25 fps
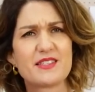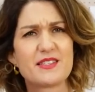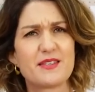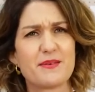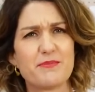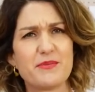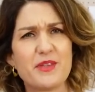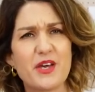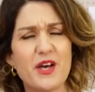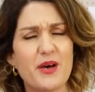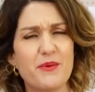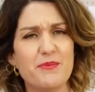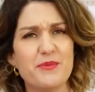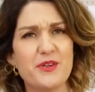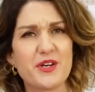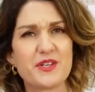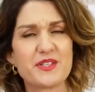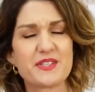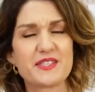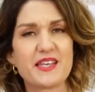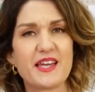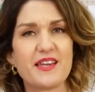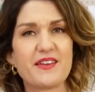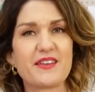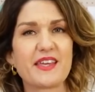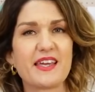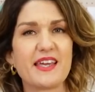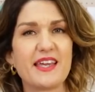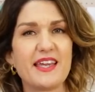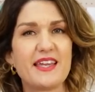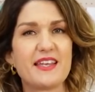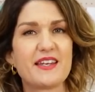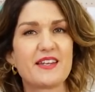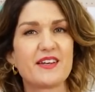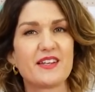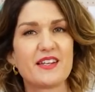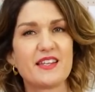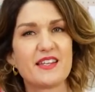some that I'm not so
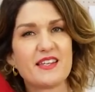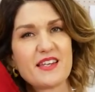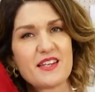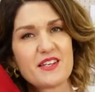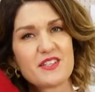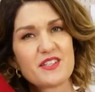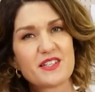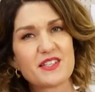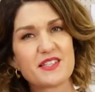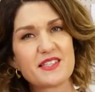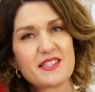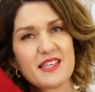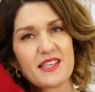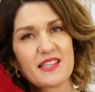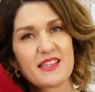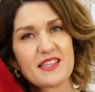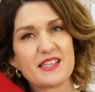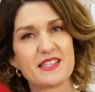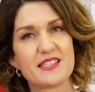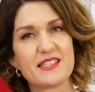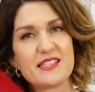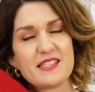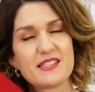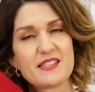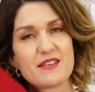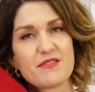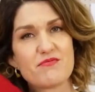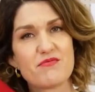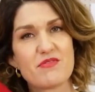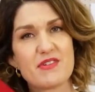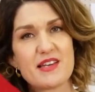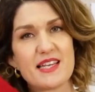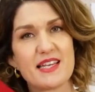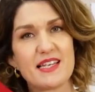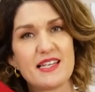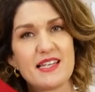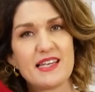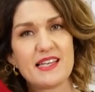keen on and I just think this is a
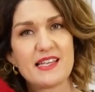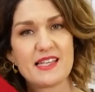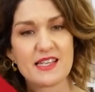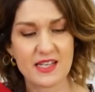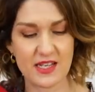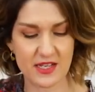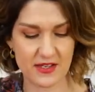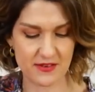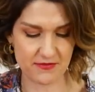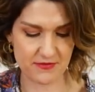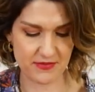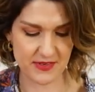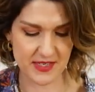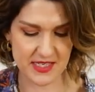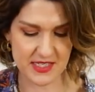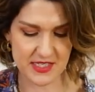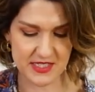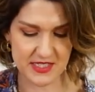really lovely